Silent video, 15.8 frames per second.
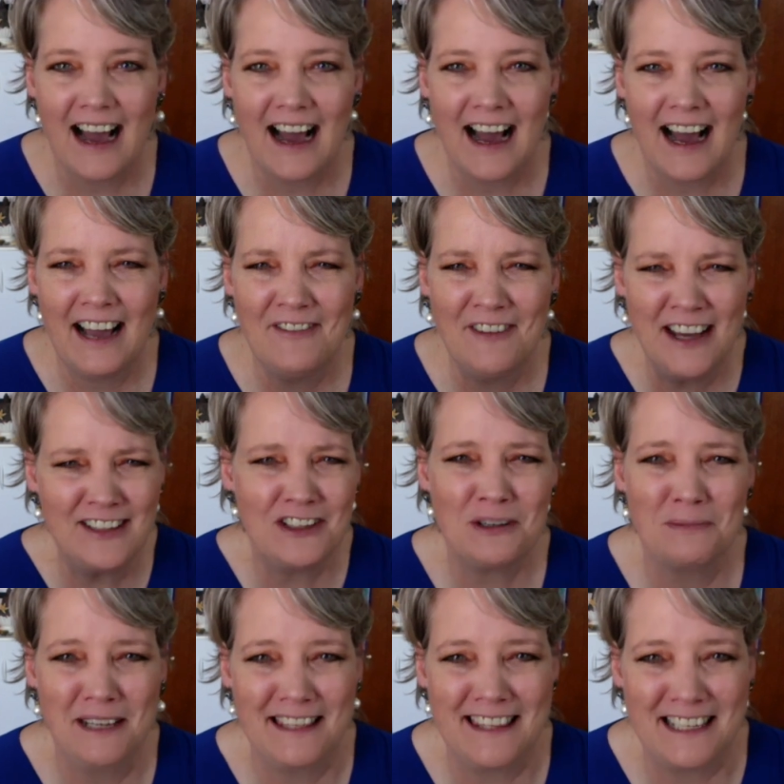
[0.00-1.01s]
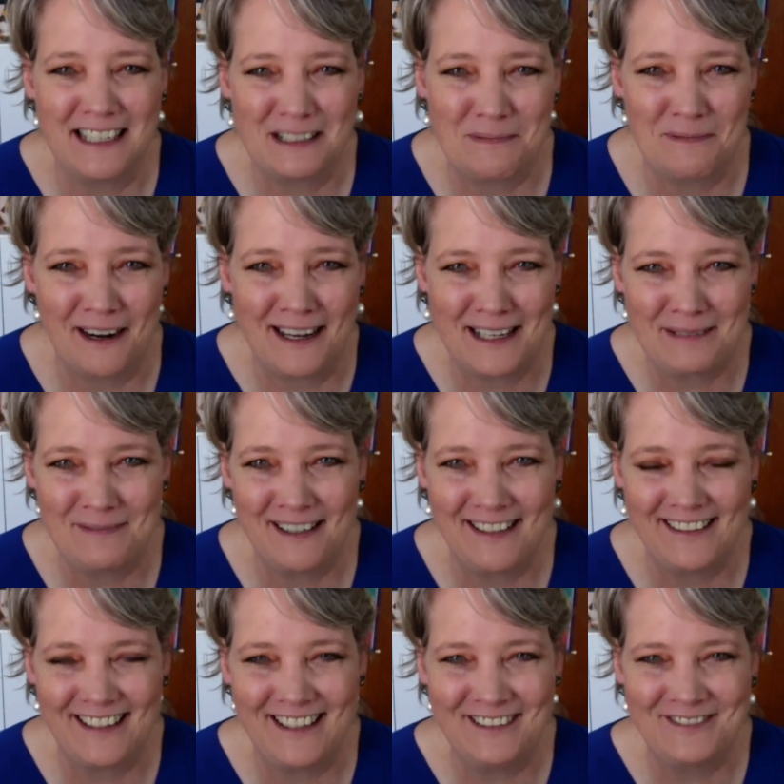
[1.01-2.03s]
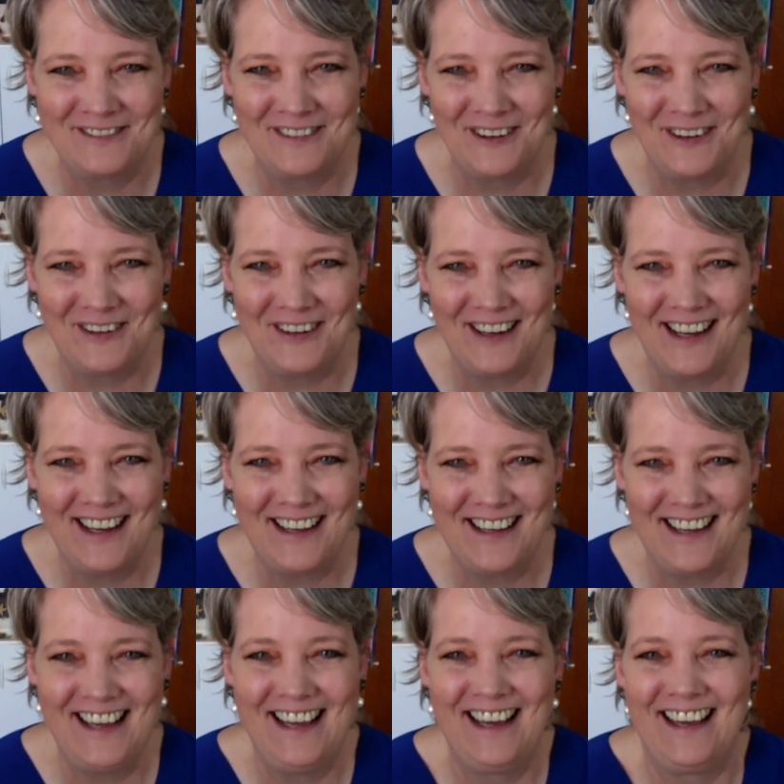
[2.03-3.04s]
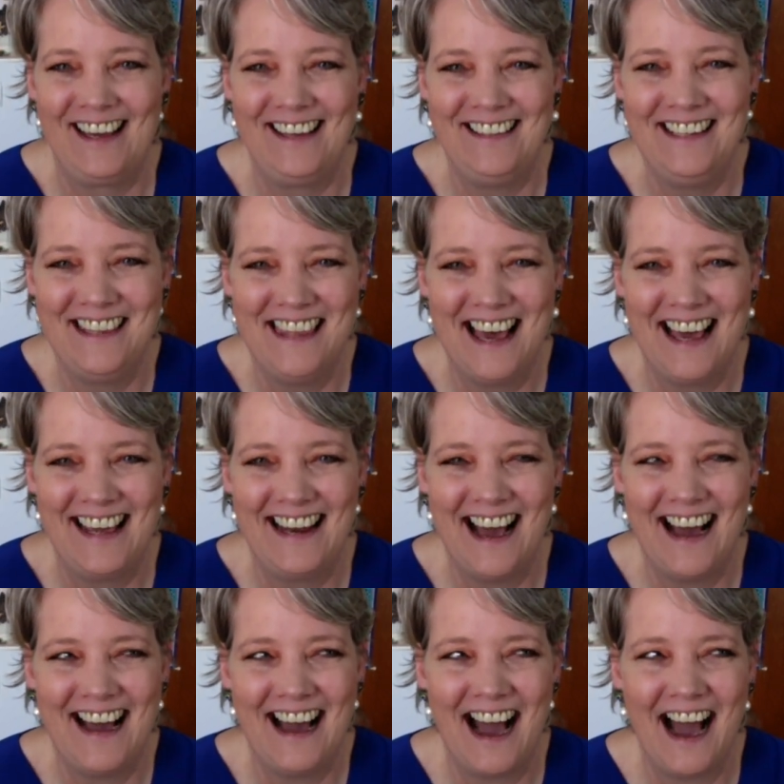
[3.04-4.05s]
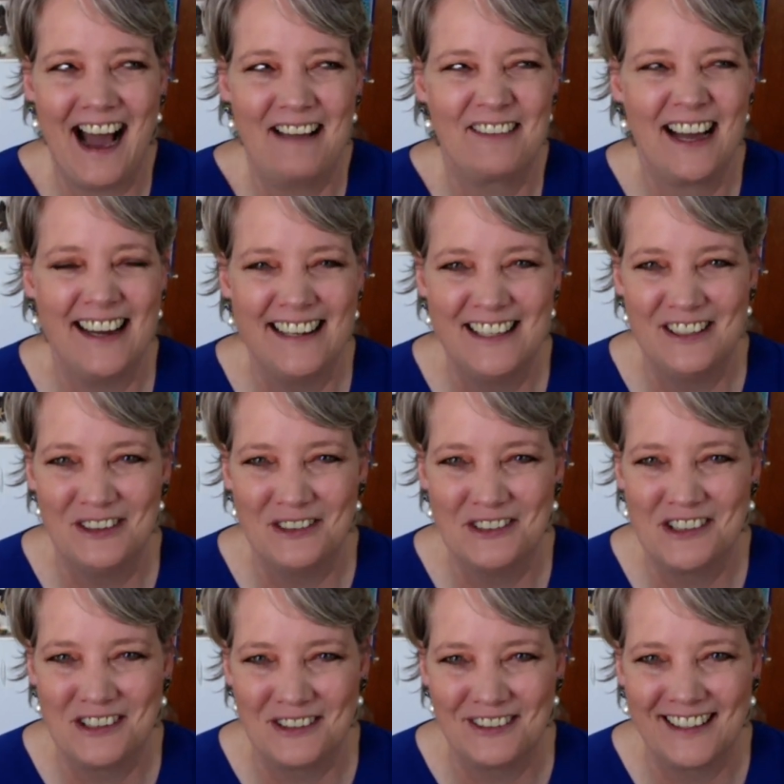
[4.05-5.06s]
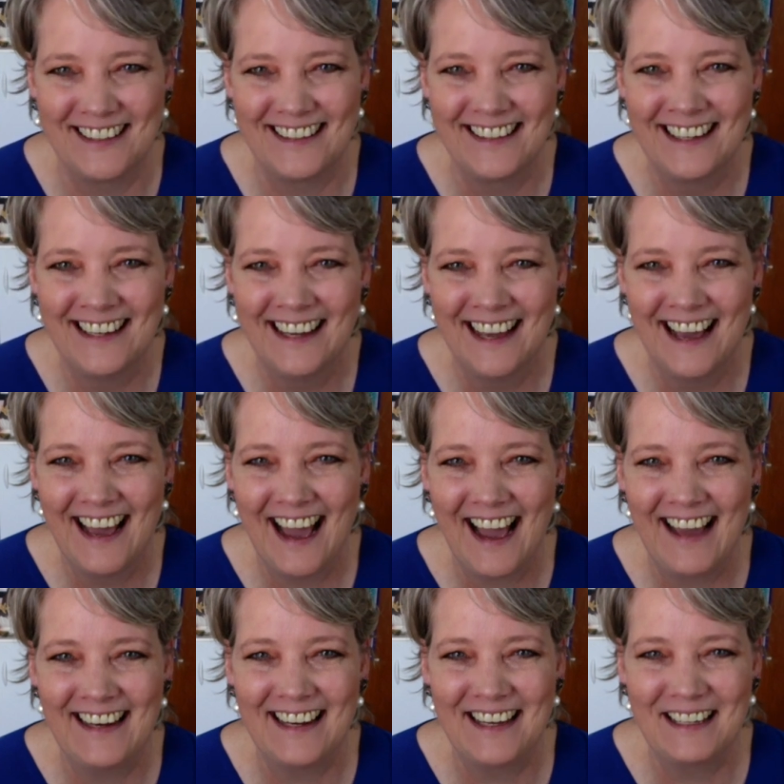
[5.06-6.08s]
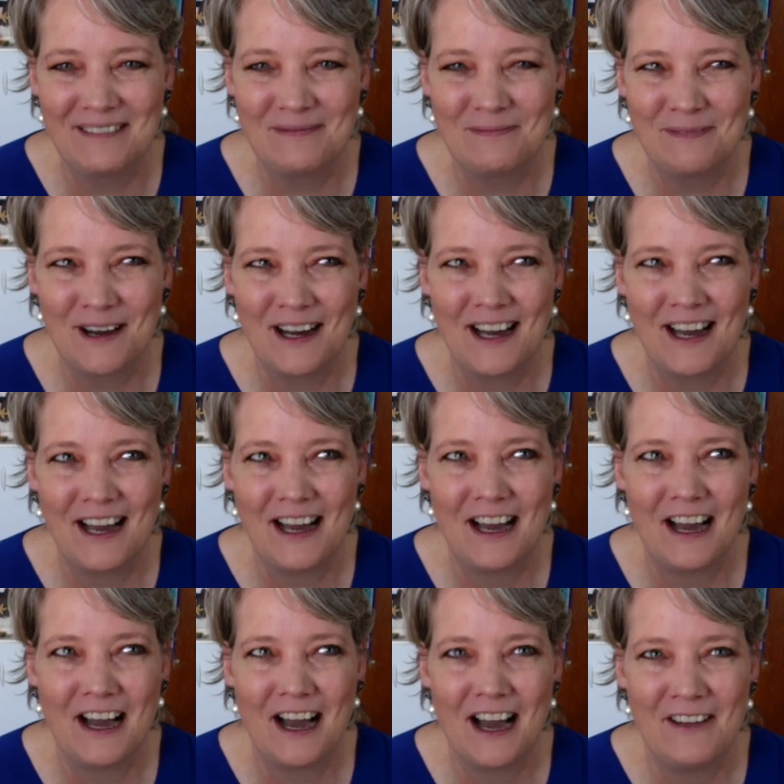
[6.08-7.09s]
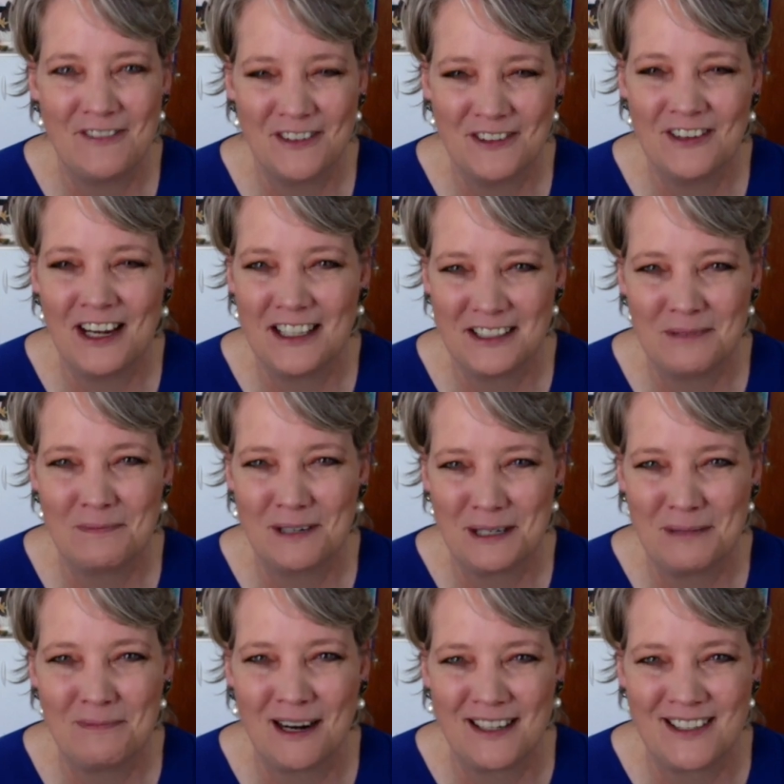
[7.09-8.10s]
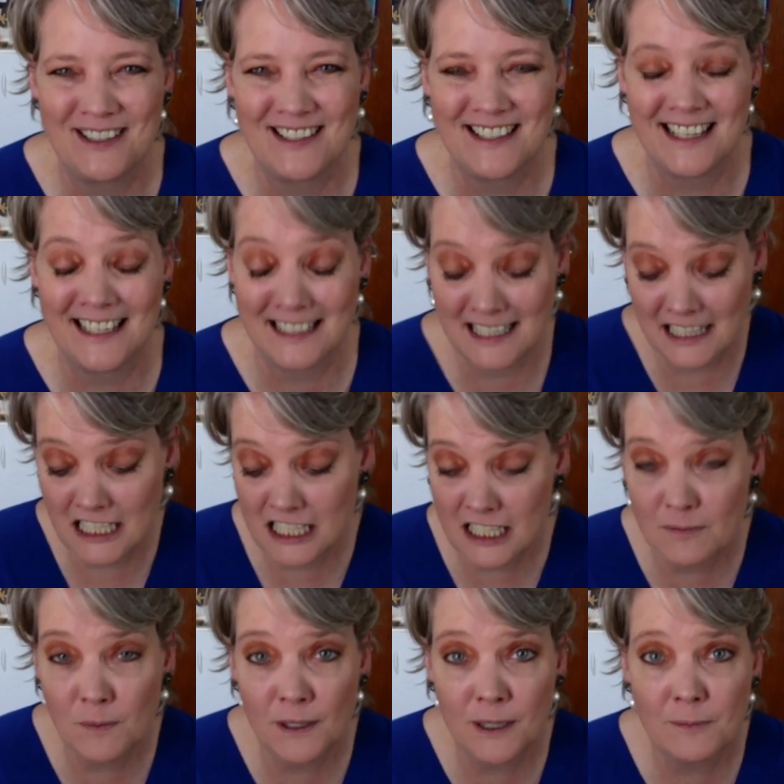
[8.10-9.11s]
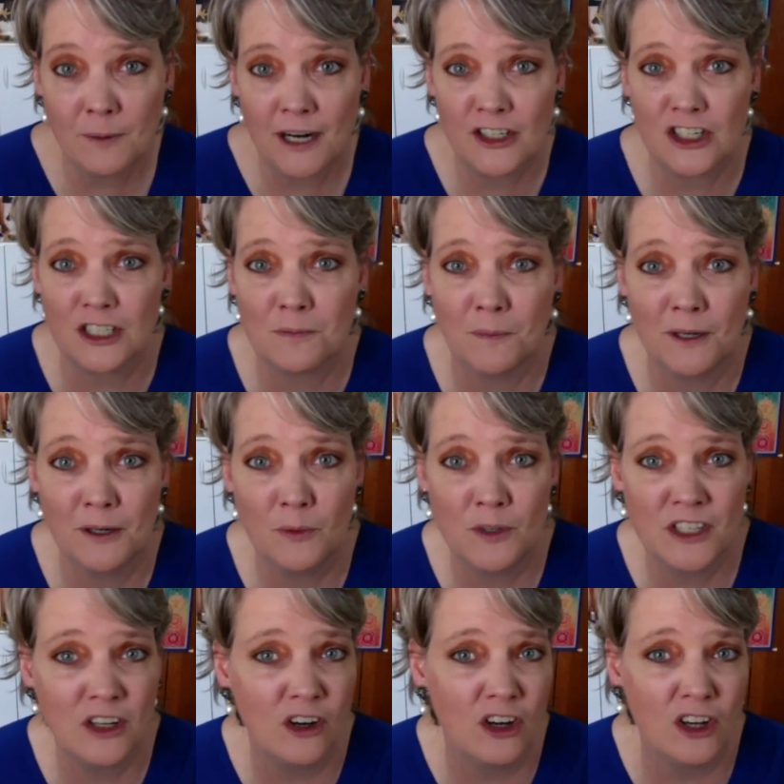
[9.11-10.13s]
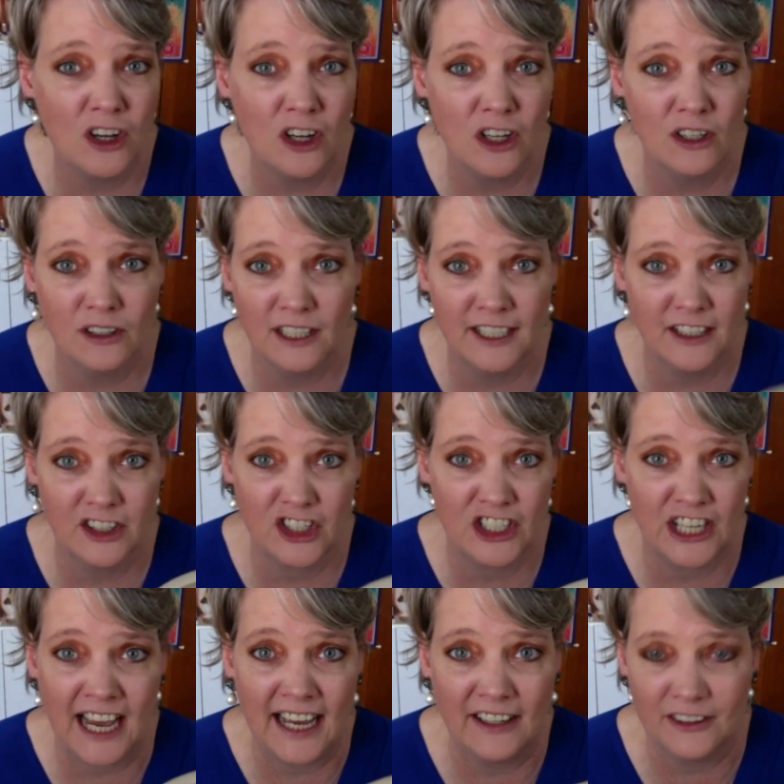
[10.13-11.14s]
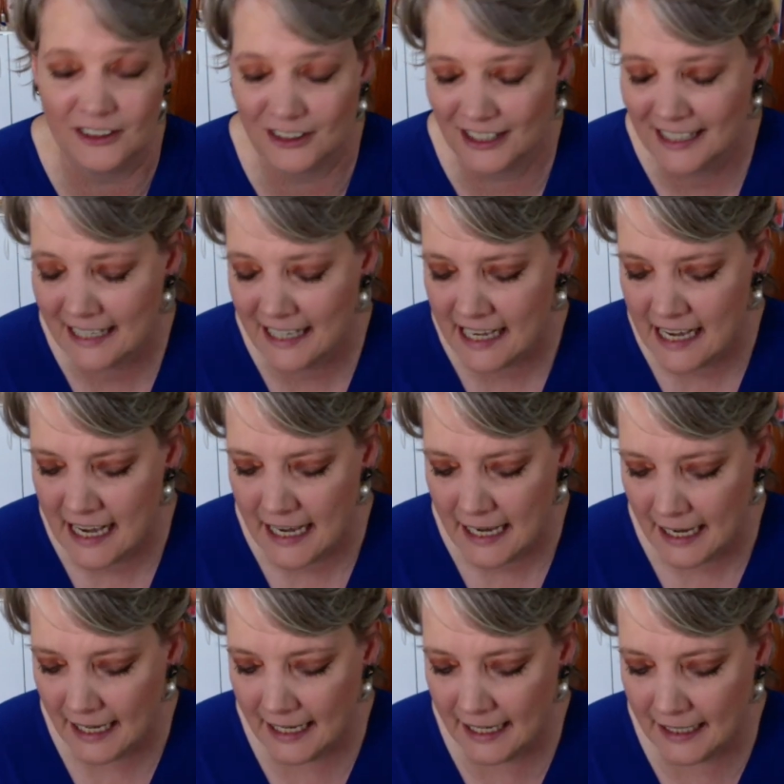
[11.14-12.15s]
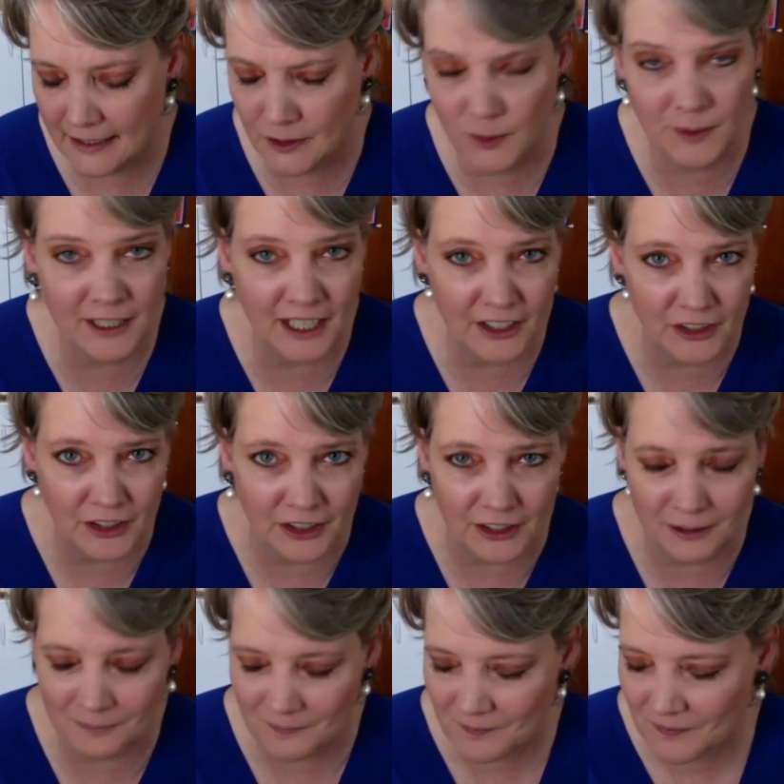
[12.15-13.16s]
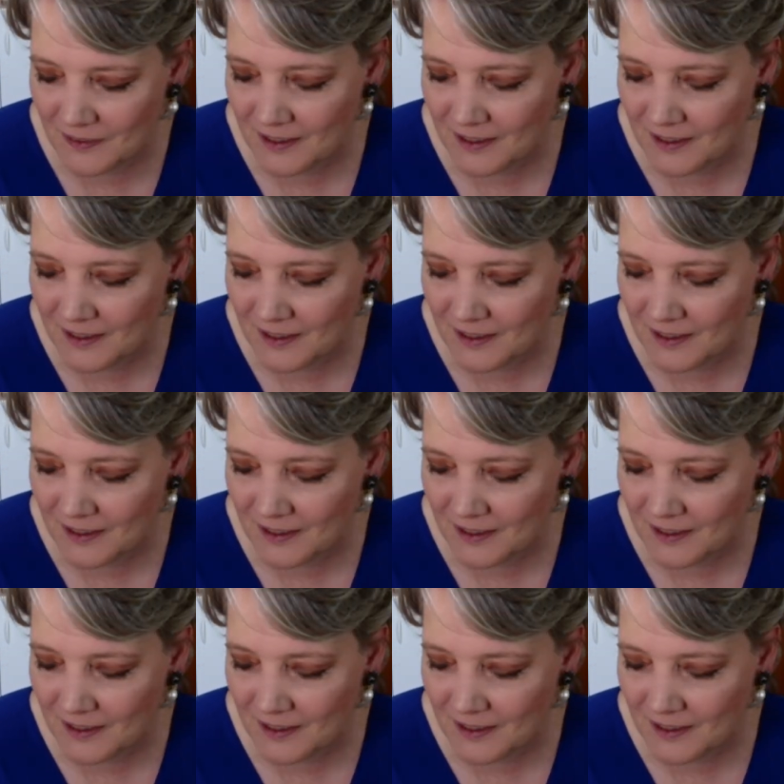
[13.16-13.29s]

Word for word: I've had so many things break in my life and that I'm kind of used to it. And I'm, I've even had some pretty precious things. And this is pretty precious, but it wasn't all like shattered and no one got hurt.